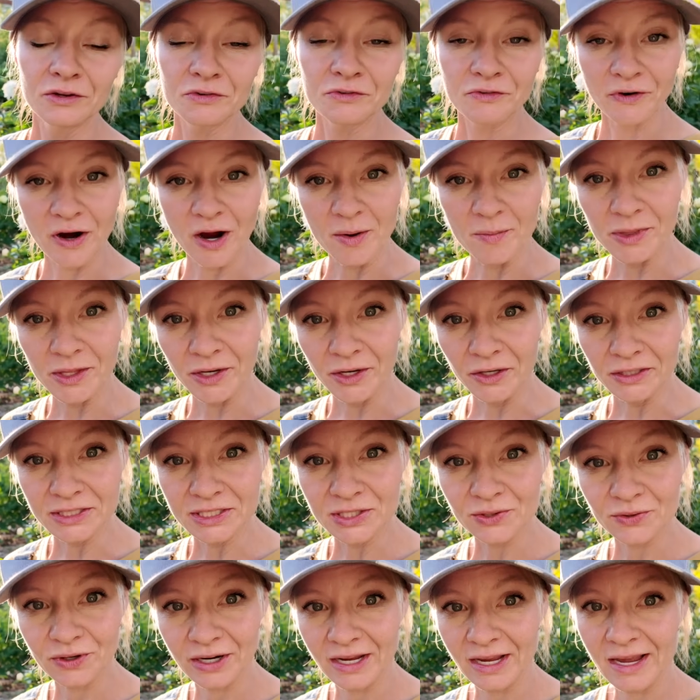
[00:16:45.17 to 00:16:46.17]
from the
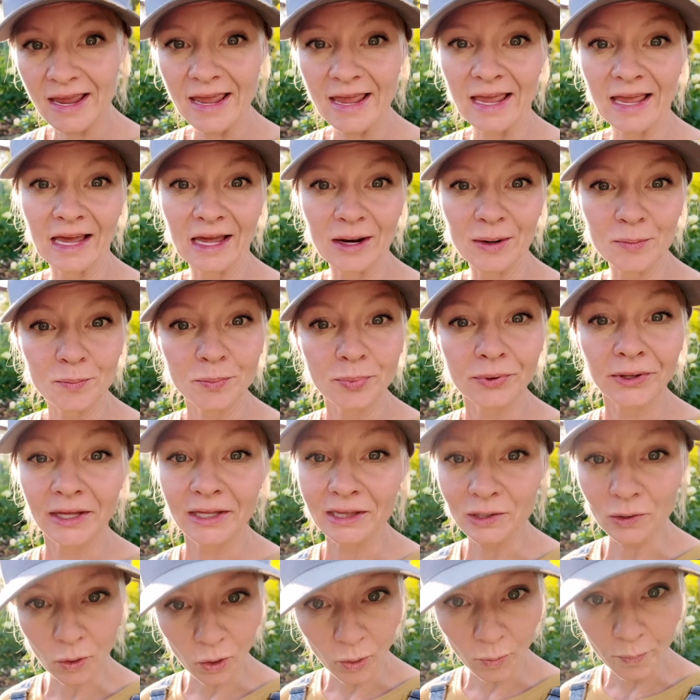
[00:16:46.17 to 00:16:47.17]
nursery and
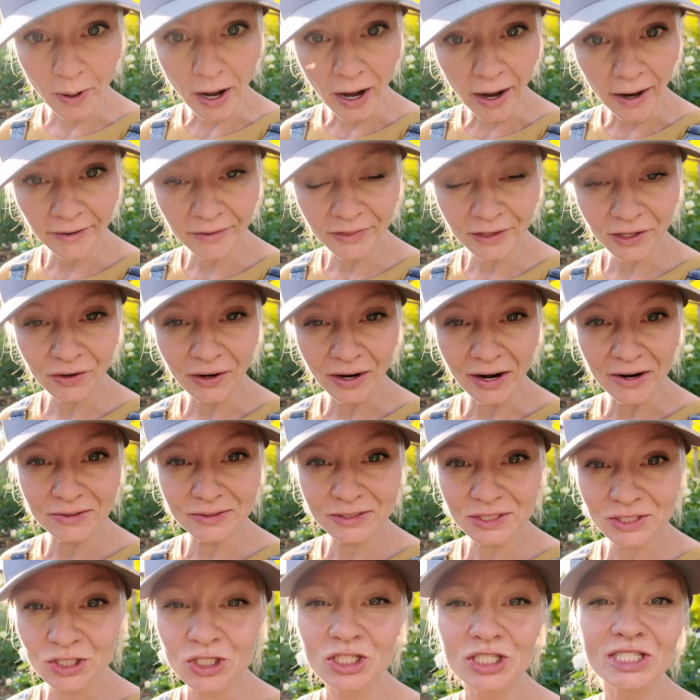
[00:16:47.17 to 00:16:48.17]
plant the whole pot in the
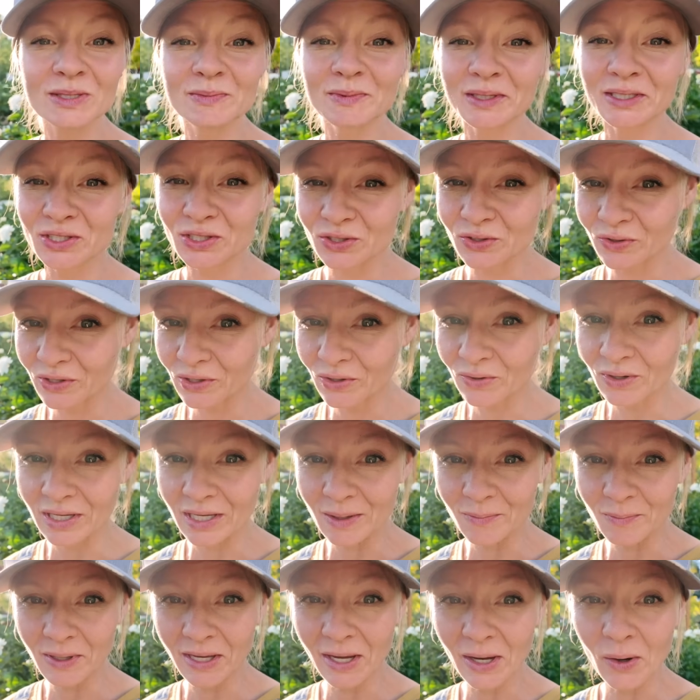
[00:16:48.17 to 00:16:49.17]
ground. Just make sure that you're
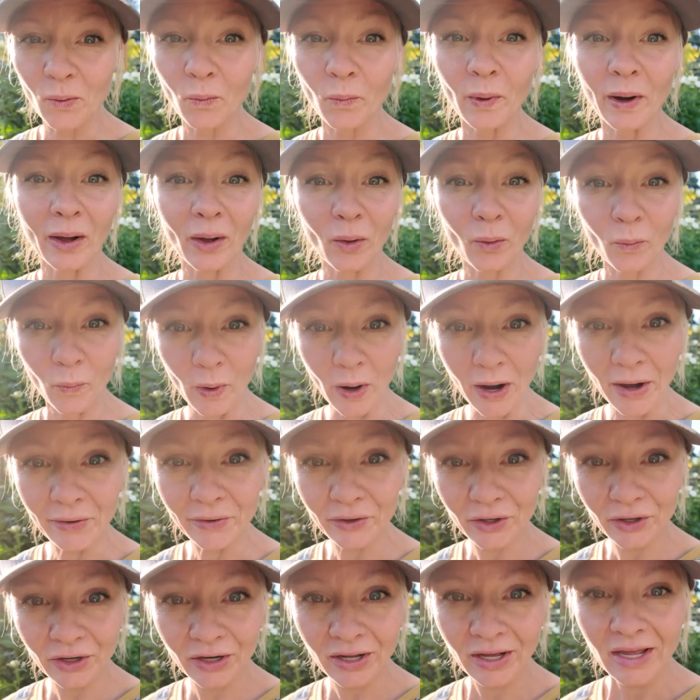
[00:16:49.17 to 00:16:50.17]
keeping it well
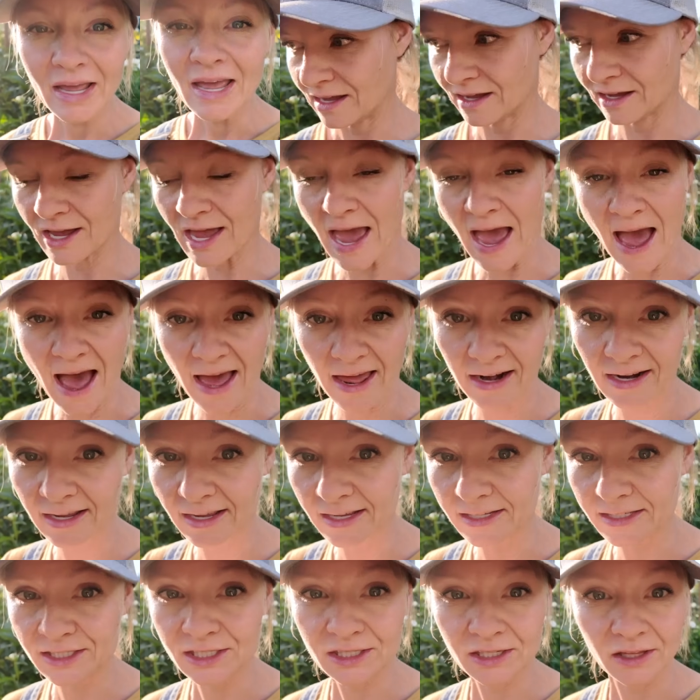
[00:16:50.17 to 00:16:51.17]
watered
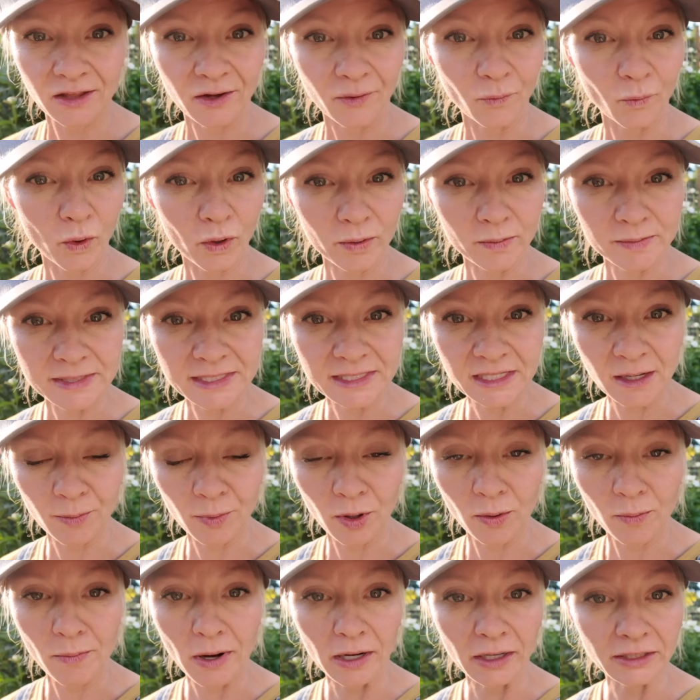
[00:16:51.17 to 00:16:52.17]
heading into the warm
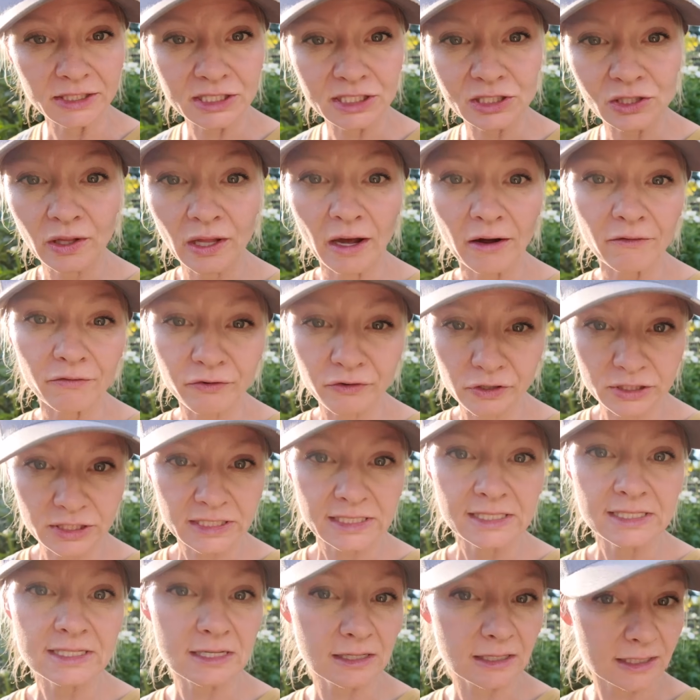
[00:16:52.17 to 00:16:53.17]
summer months. So that first
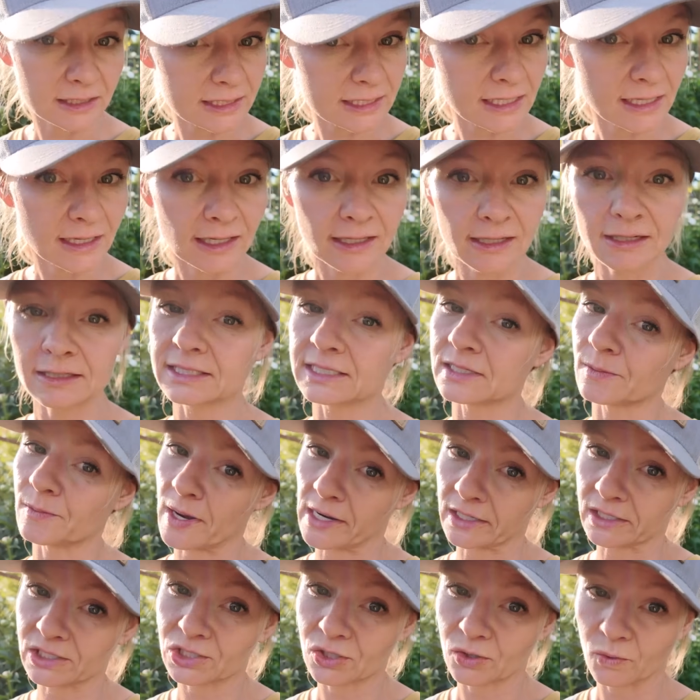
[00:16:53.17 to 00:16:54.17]
season, it's gonna need some
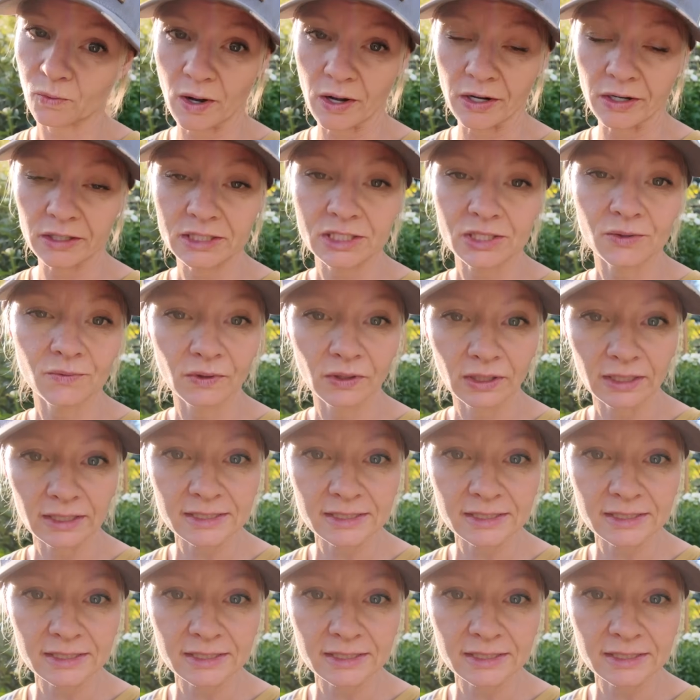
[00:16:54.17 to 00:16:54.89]
extra water to really